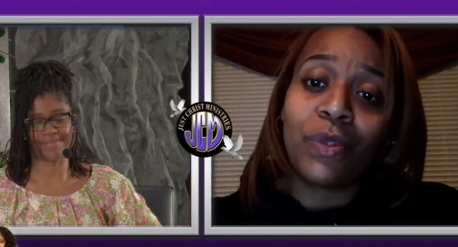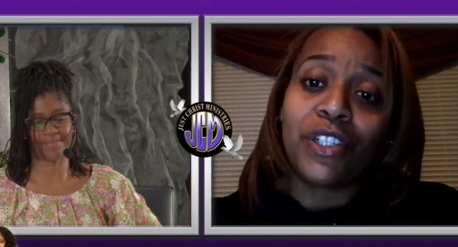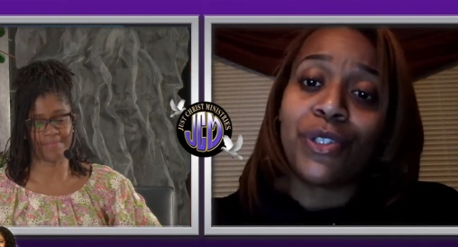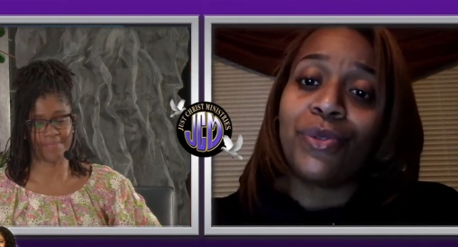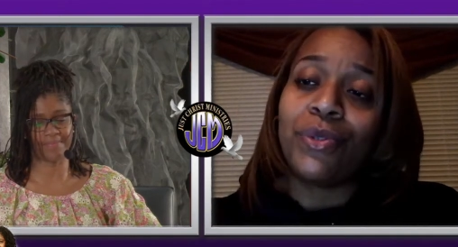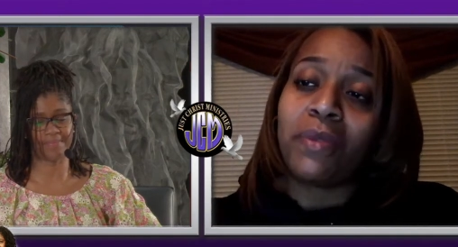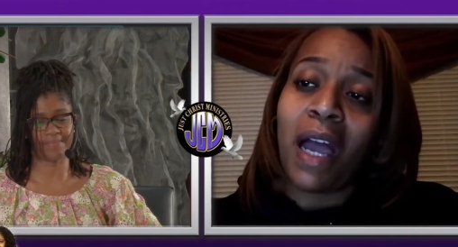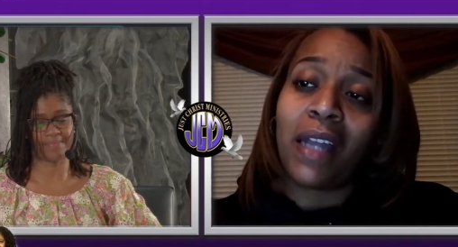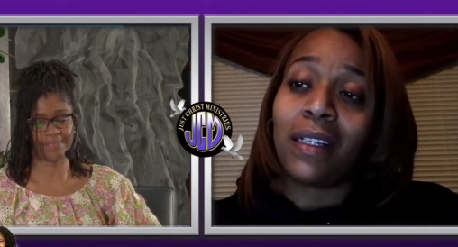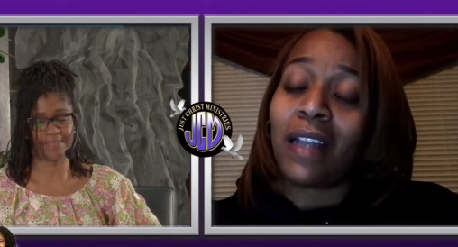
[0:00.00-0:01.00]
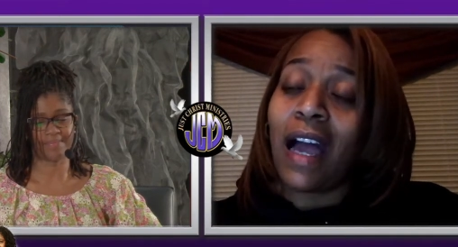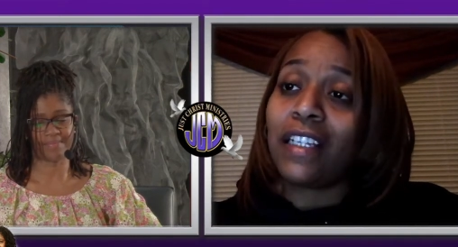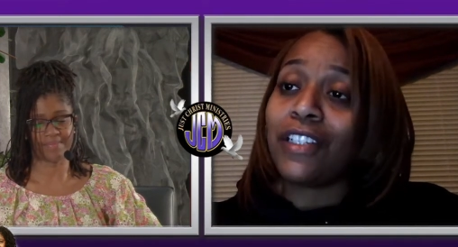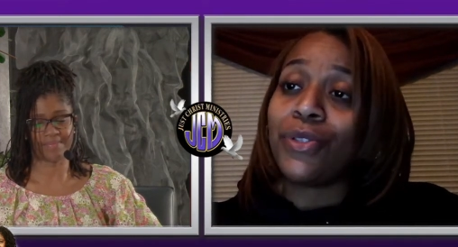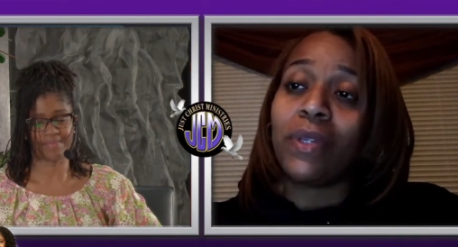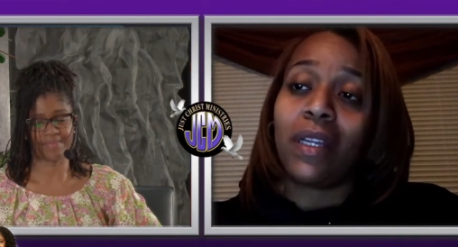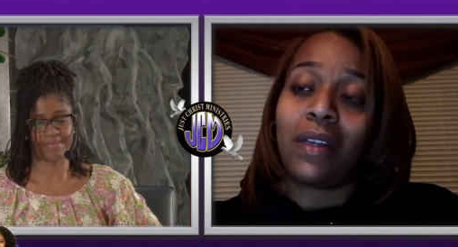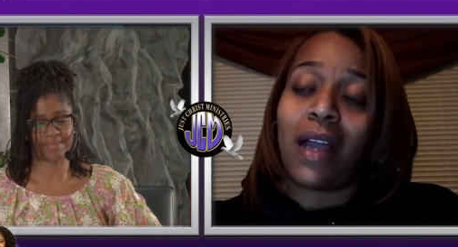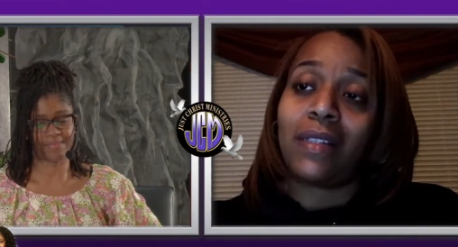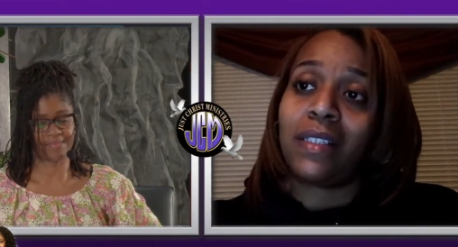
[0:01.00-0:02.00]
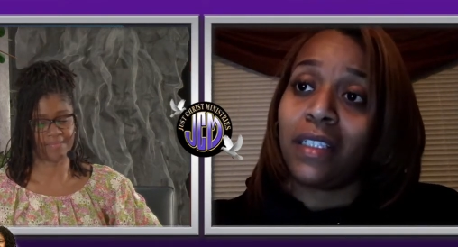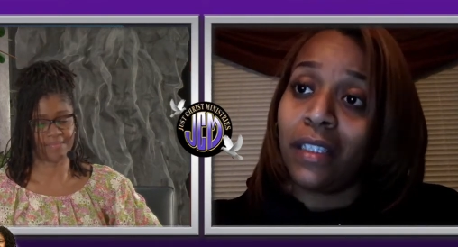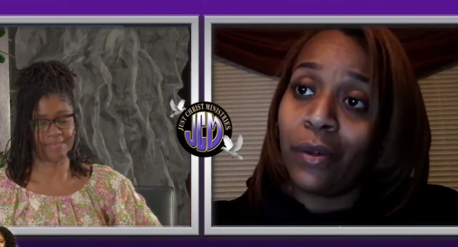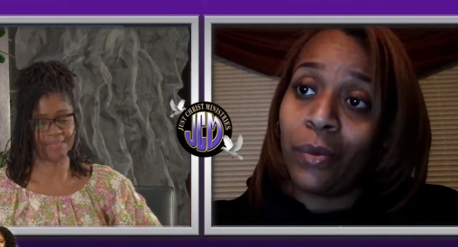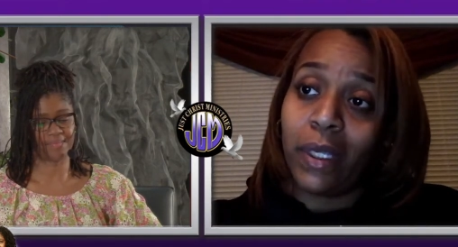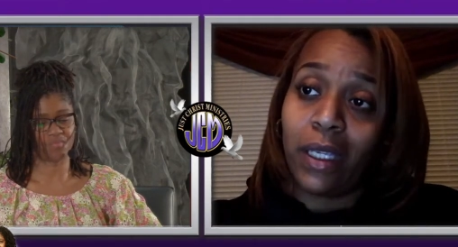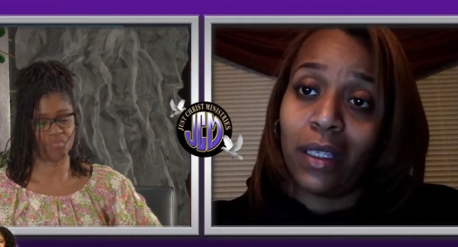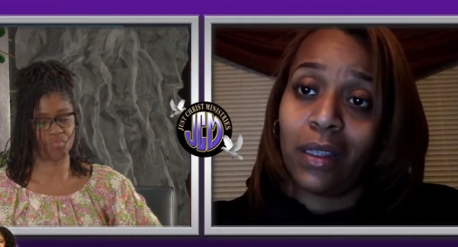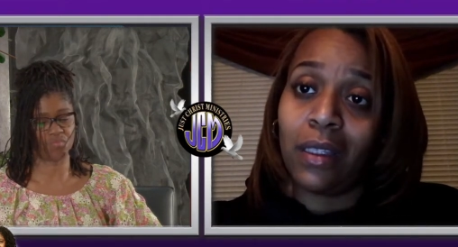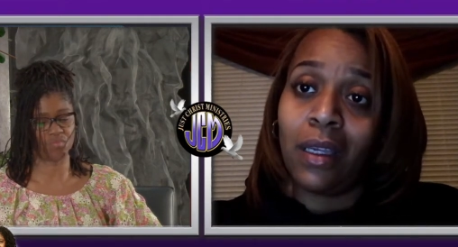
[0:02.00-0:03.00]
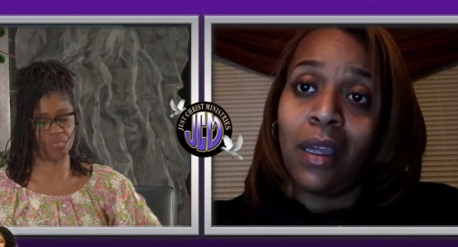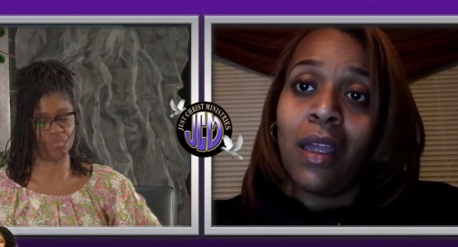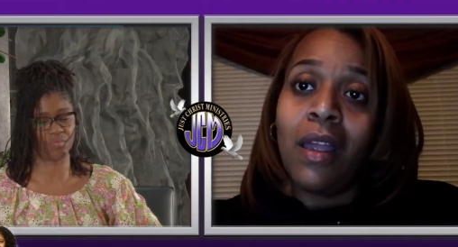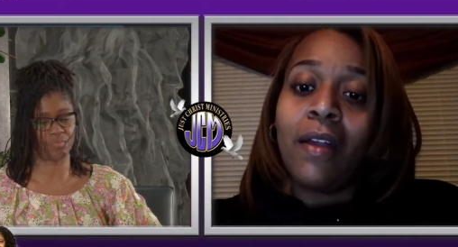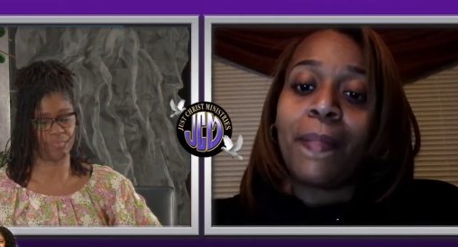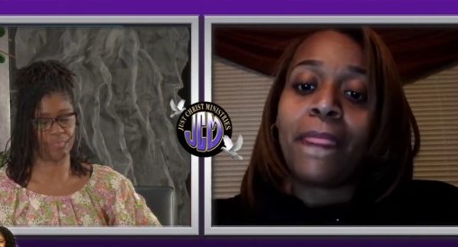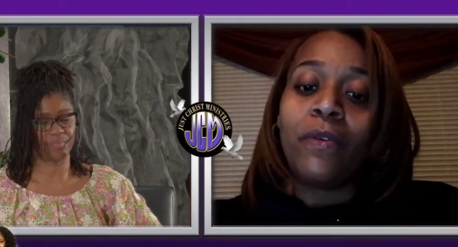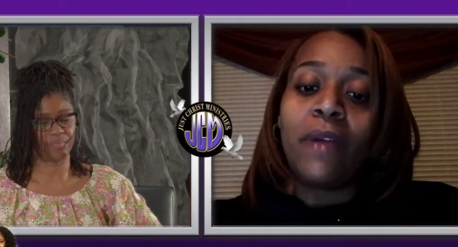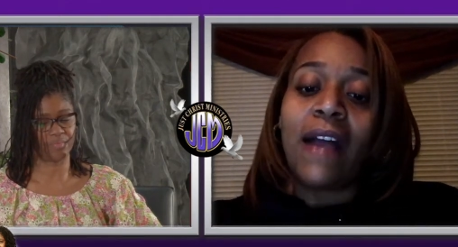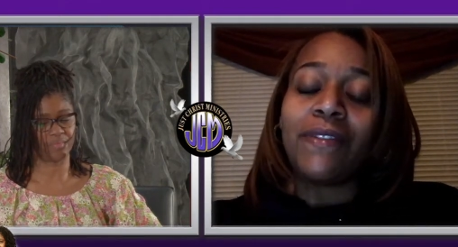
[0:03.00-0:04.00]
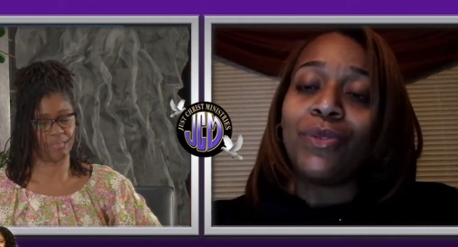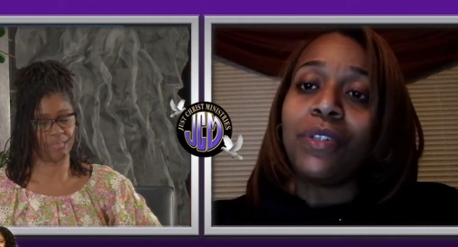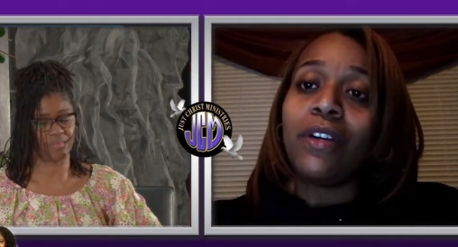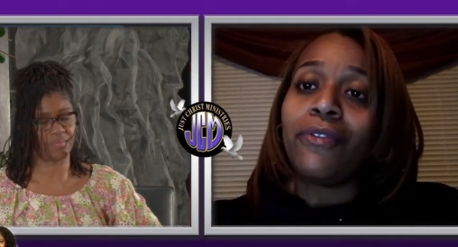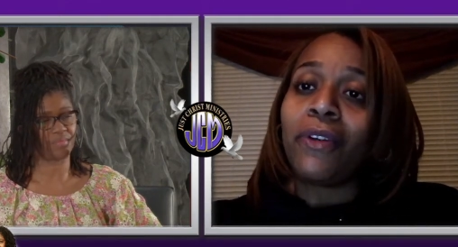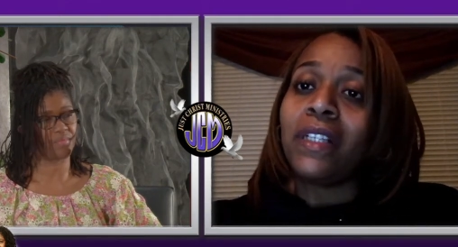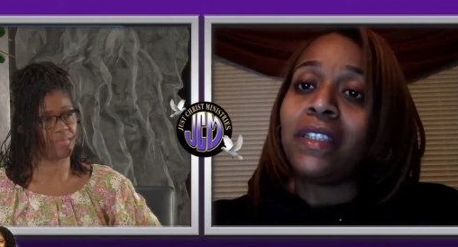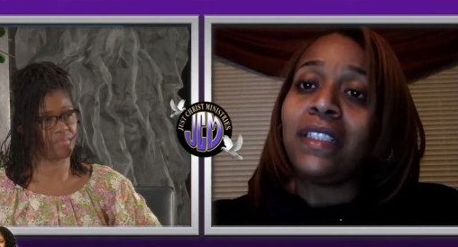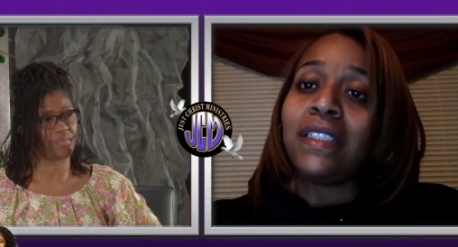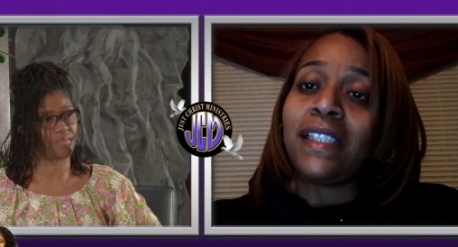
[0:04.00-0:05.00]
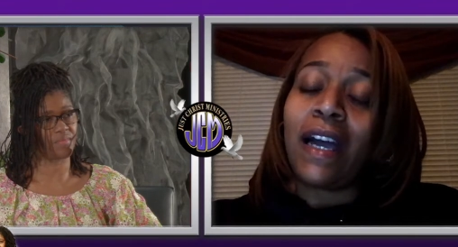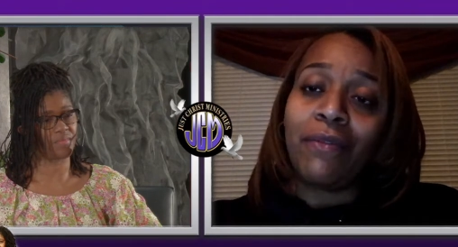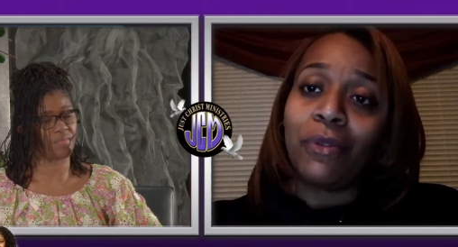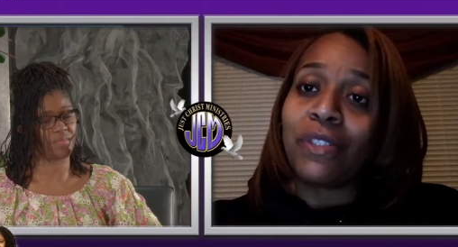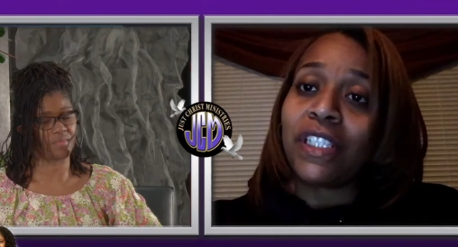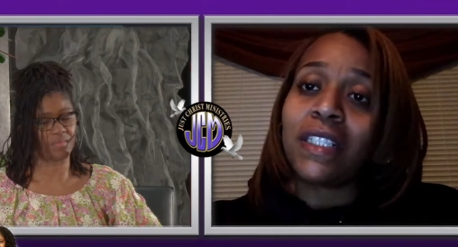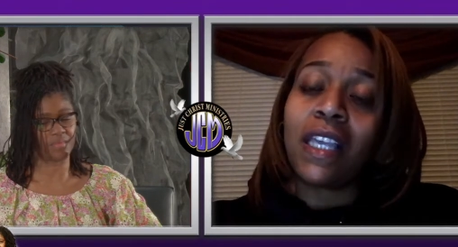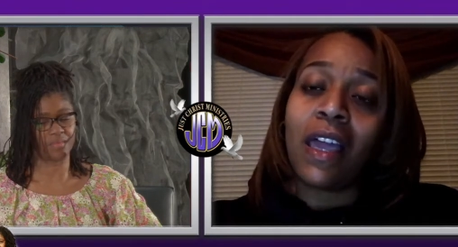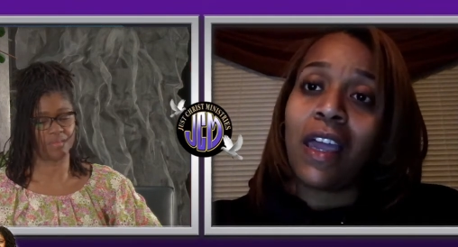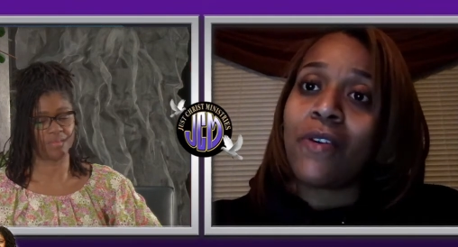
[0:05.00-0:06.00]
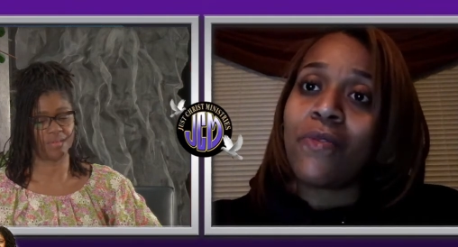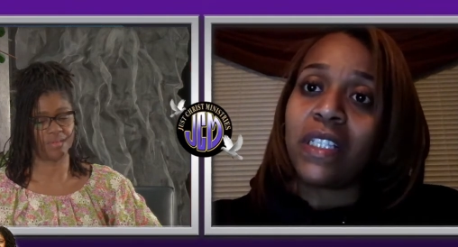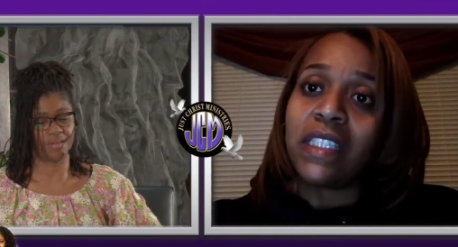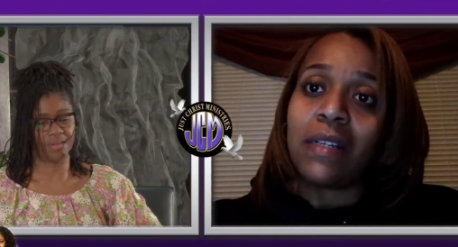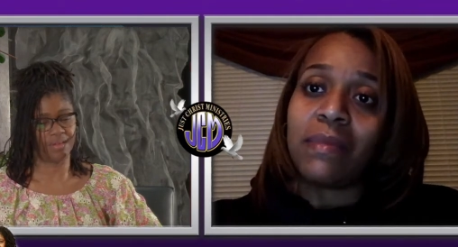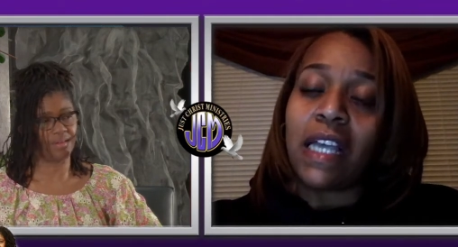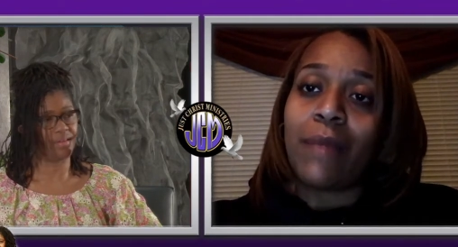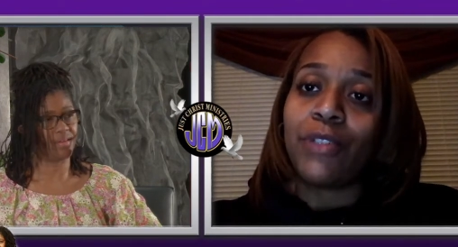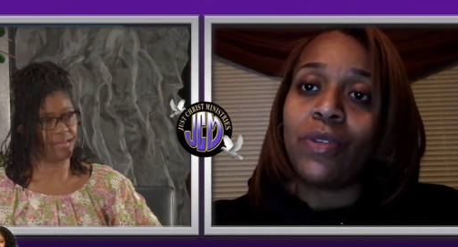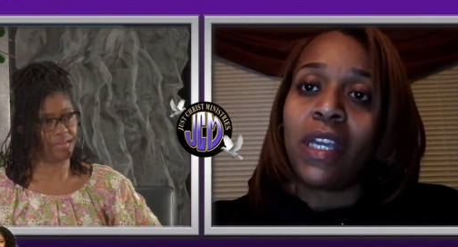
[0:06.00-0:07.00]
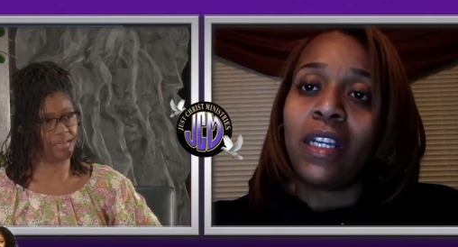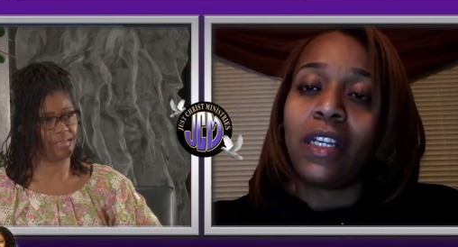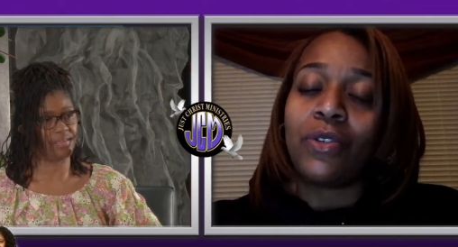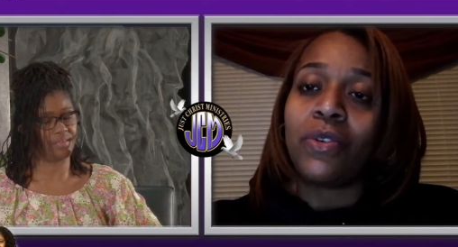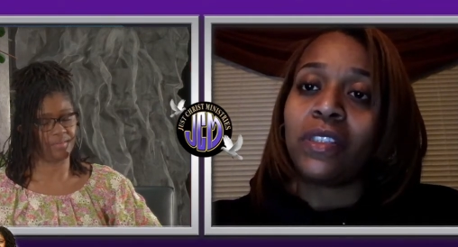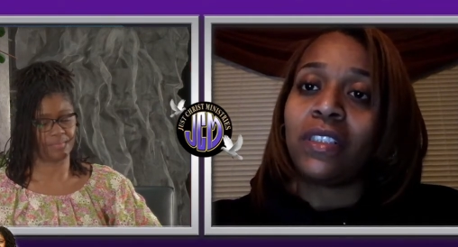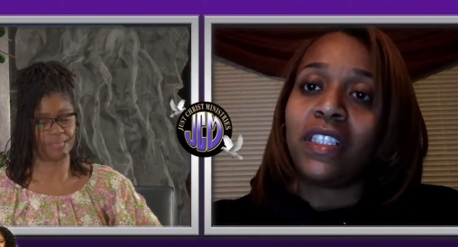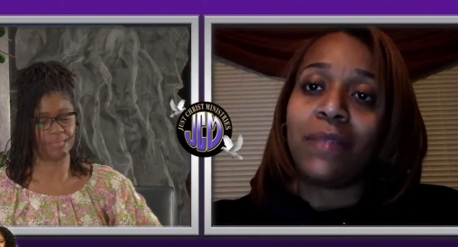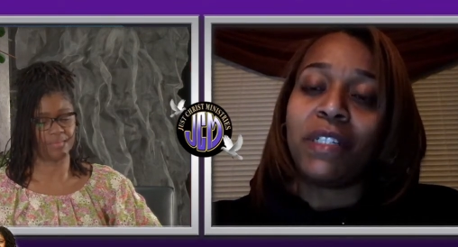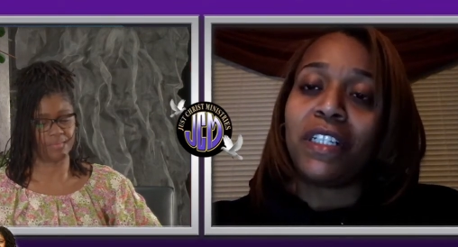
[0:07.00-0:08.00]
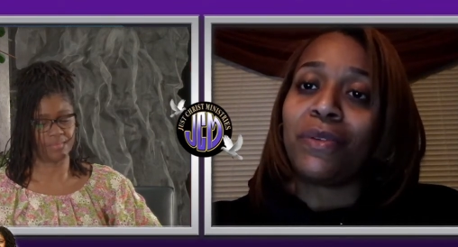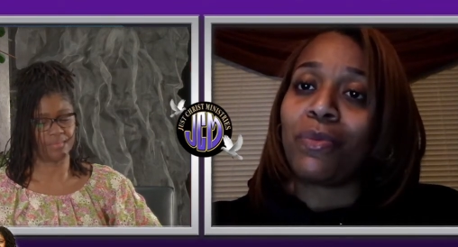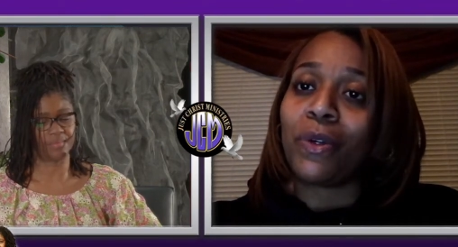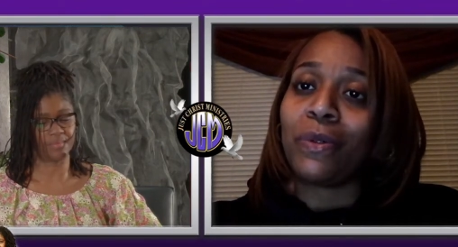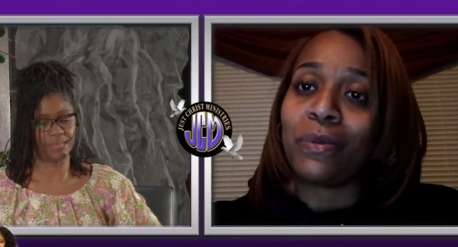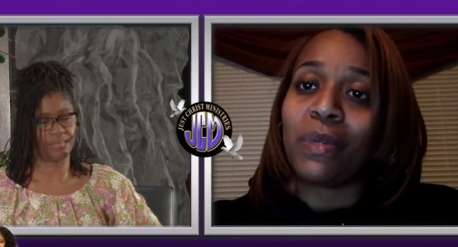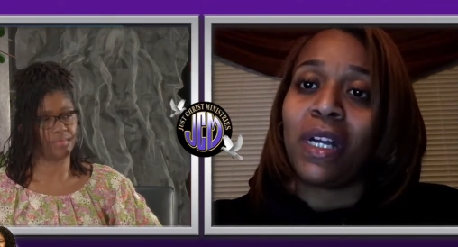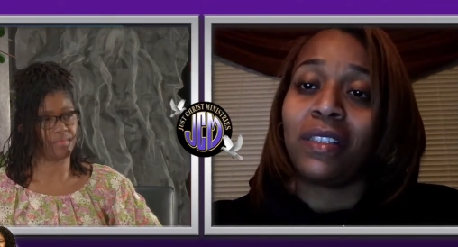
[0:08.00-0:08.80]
Speaker 1: What mm-hmm. you do not acknowledge, you cannot deal with. Mm-hmm. You have to confront the devil just head on sometimes. You can't ignore the demon in the room,